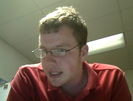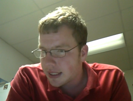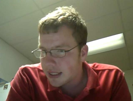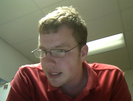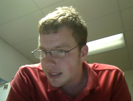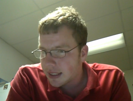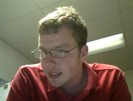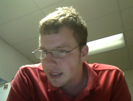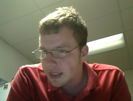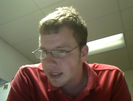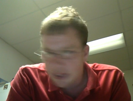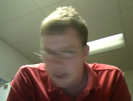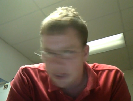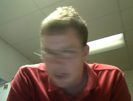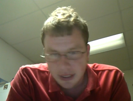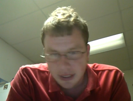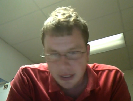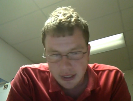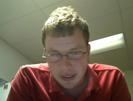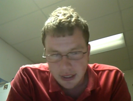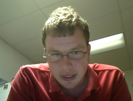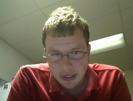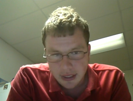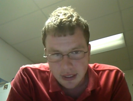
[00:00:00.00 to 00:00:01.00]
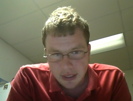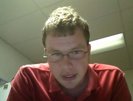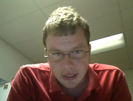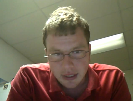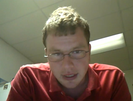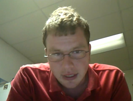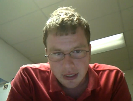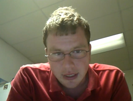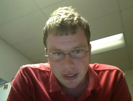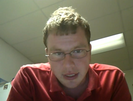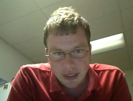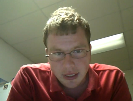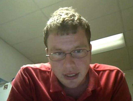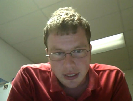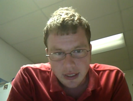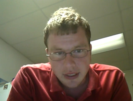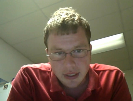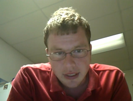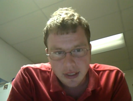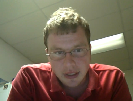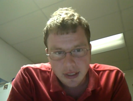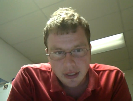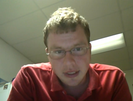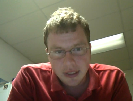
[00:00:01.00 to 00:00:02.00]

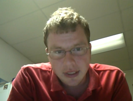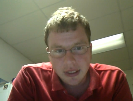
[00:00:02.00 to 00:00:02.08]
Nobody speaks.